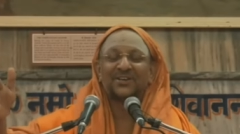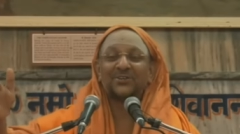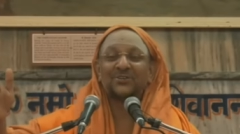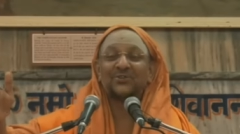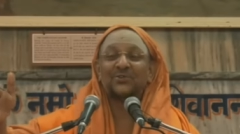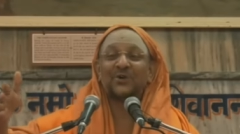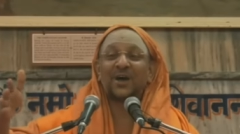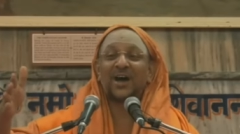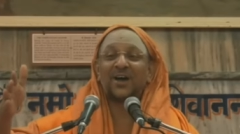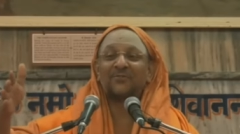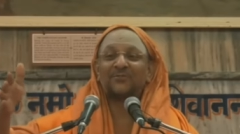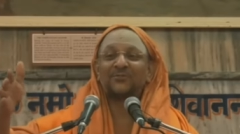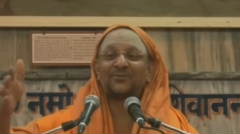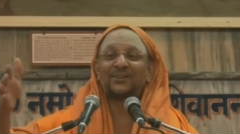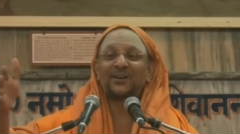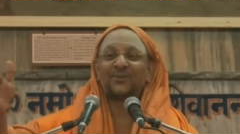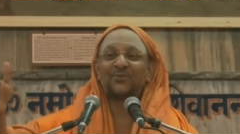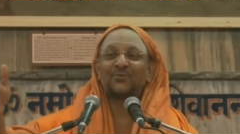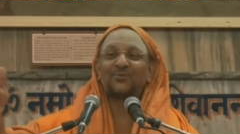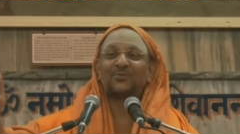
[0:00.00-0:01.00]
you have
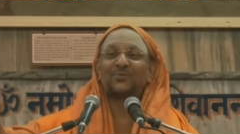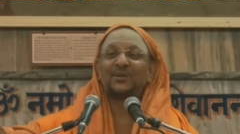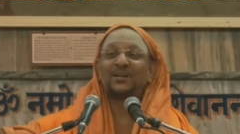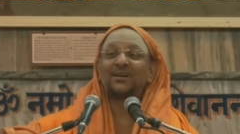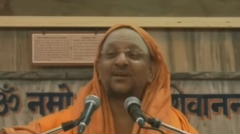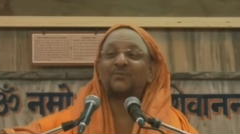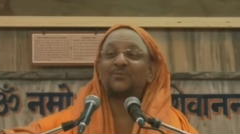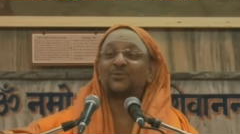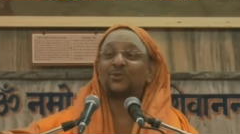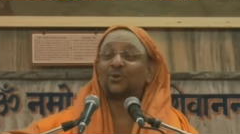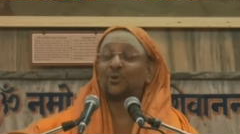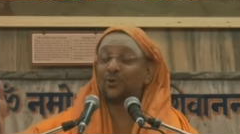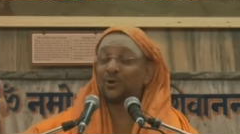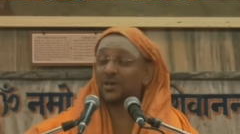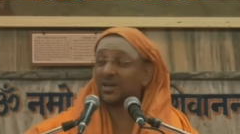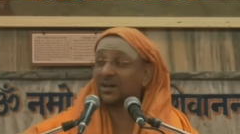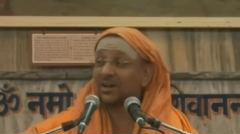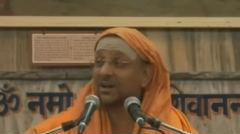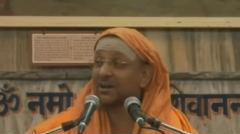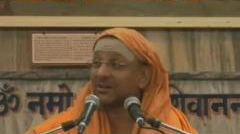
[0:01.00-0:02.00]
now become
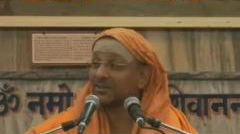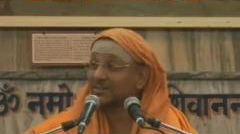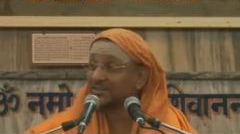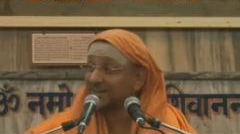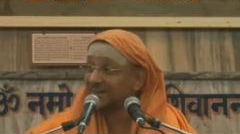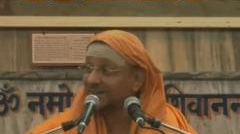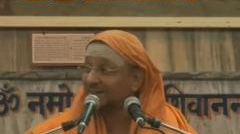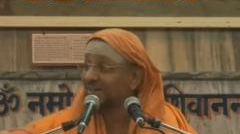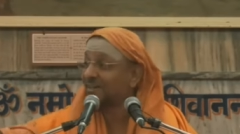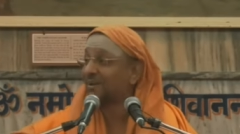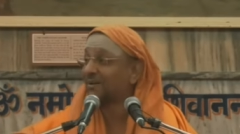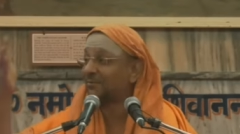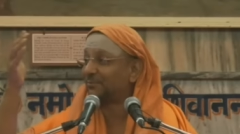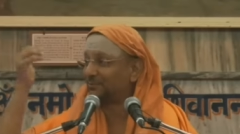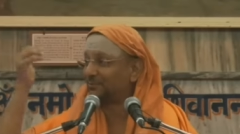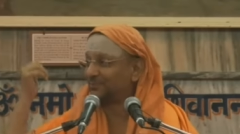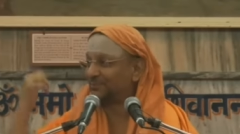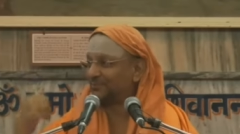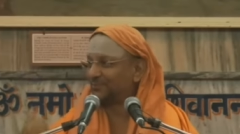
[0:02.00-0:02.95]
Totakacharya.